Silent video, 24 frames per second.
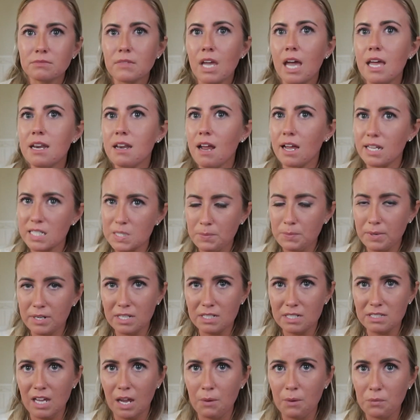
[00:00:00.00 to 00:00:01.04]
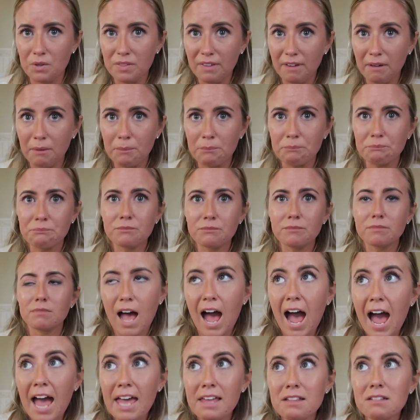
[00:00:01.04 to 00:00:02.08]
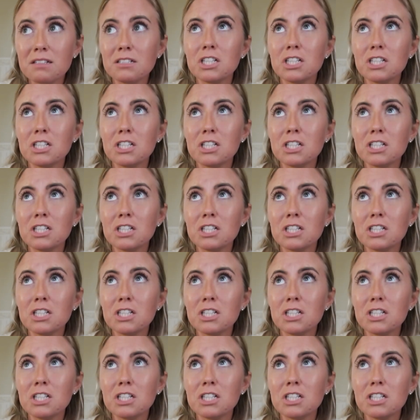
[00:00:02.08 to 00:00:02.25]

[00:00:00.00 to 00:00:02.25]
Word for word: and not spending time with him. I